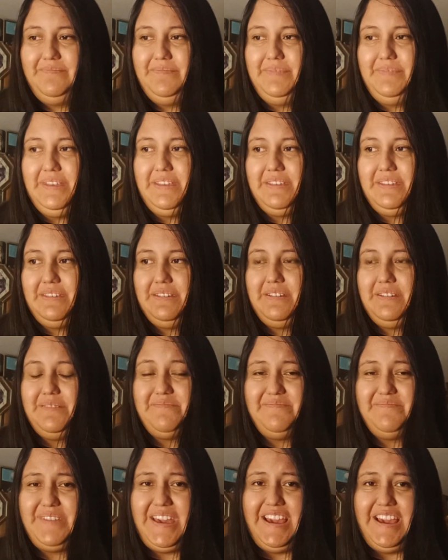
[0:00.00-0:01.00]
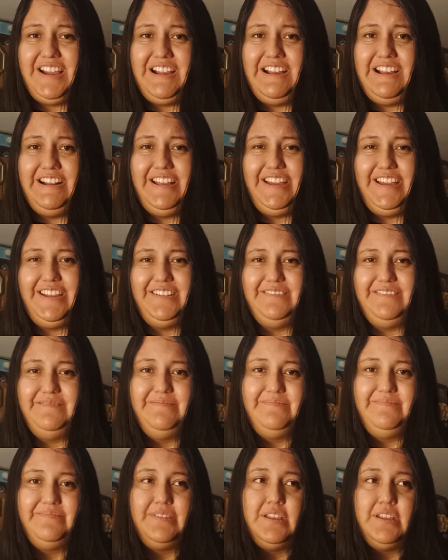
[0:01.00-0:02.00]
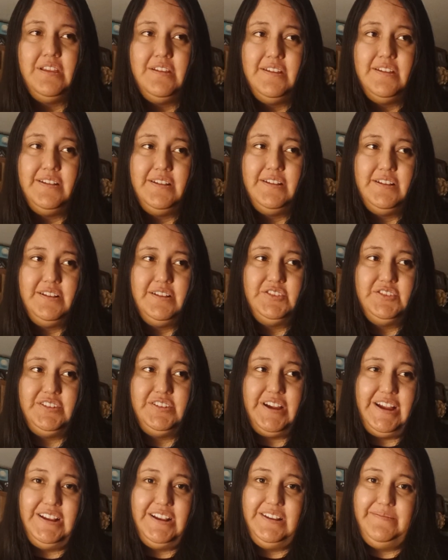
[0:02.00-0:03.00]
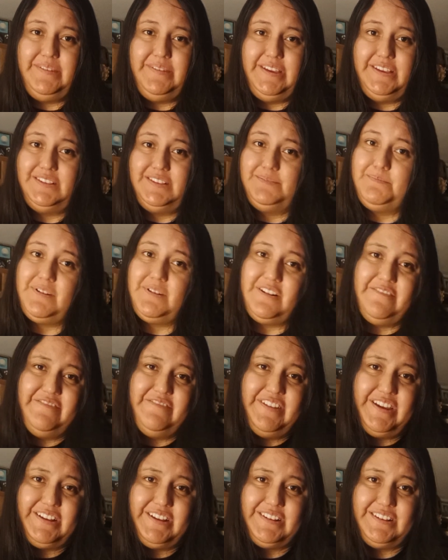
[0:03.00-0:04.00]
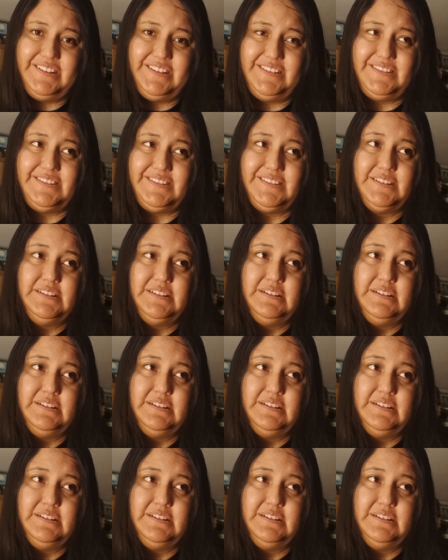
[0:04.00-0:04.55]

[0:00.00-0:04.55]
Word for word: being compared and trying to be as perfect as